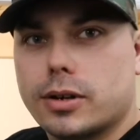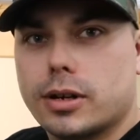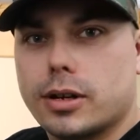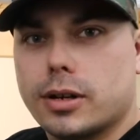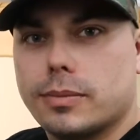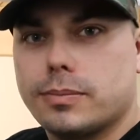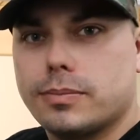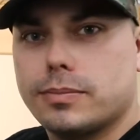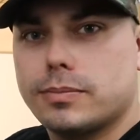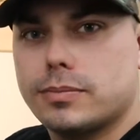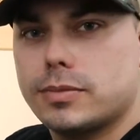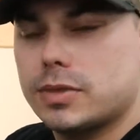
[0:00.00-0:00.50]
or
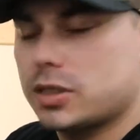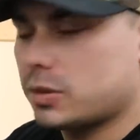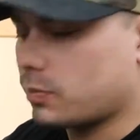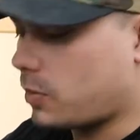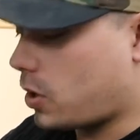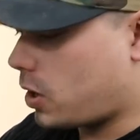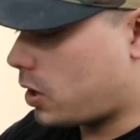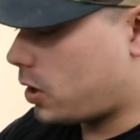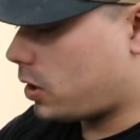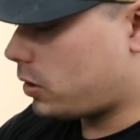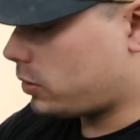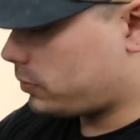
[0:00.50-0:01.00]
a
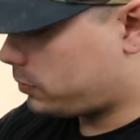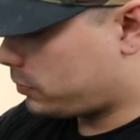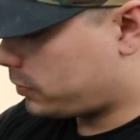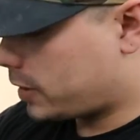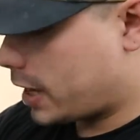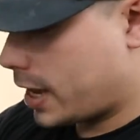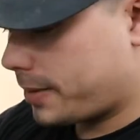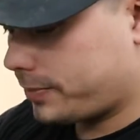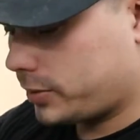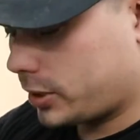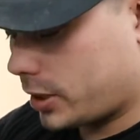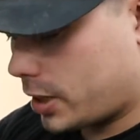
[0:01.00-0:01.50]
small
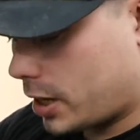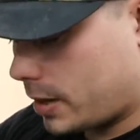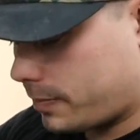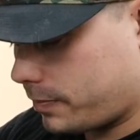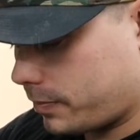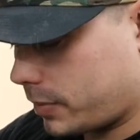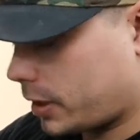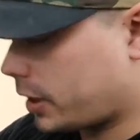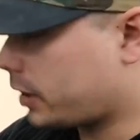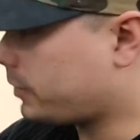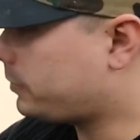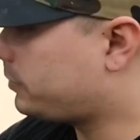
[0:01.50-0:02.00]

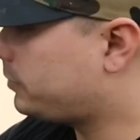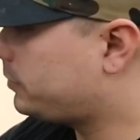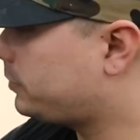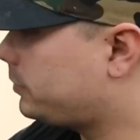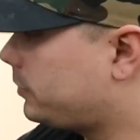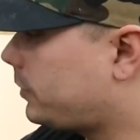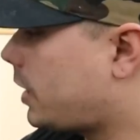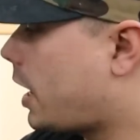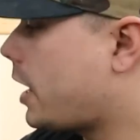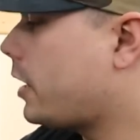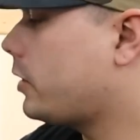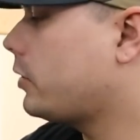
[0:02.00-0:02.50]
laptop.
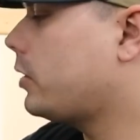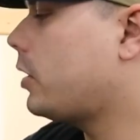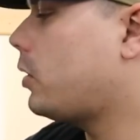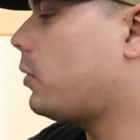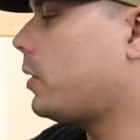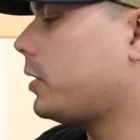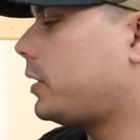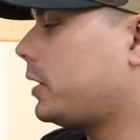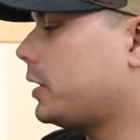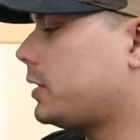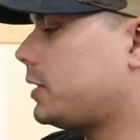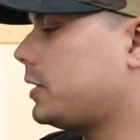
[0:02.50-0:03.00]
I don't know
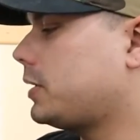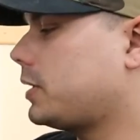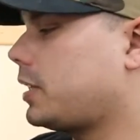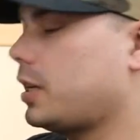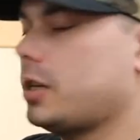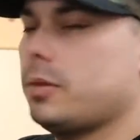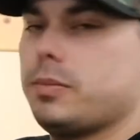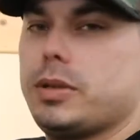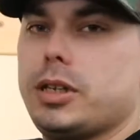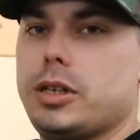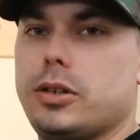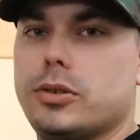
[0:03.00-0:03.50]
what this is
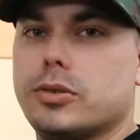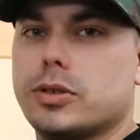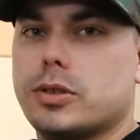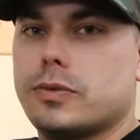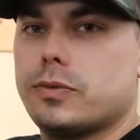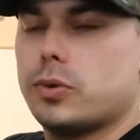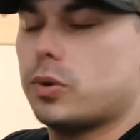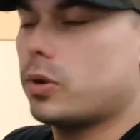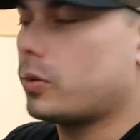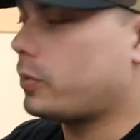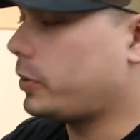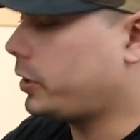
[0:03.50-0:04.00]
going to be
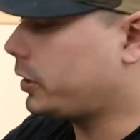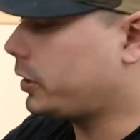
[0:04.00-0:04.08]
used for,